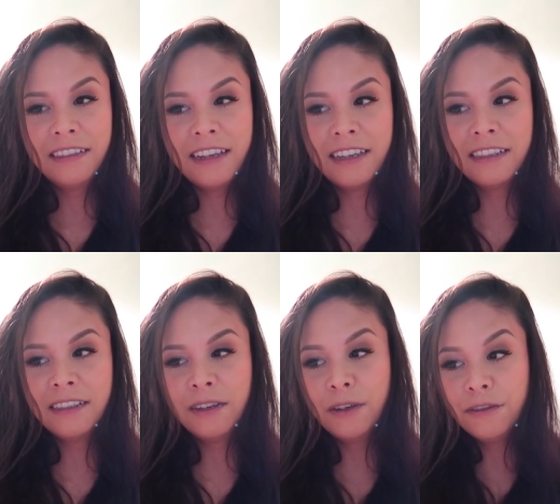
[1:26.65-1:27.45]
And
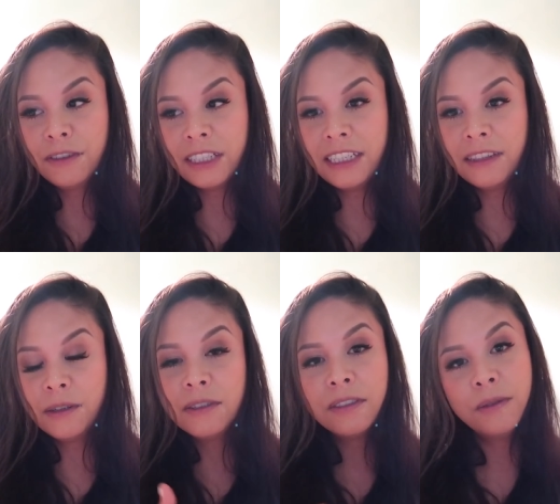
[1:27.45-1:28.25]
hopefully
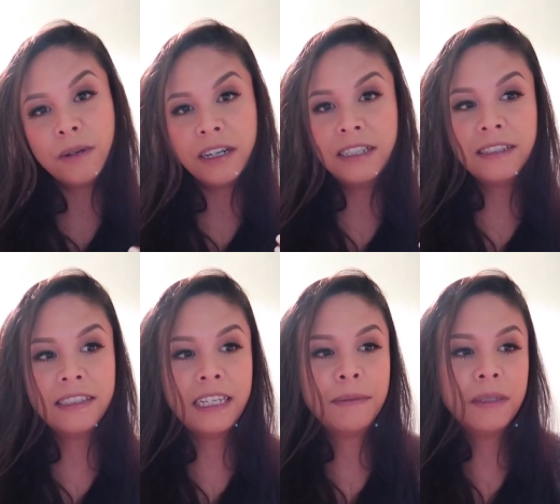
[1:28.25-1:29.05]
those who are in the same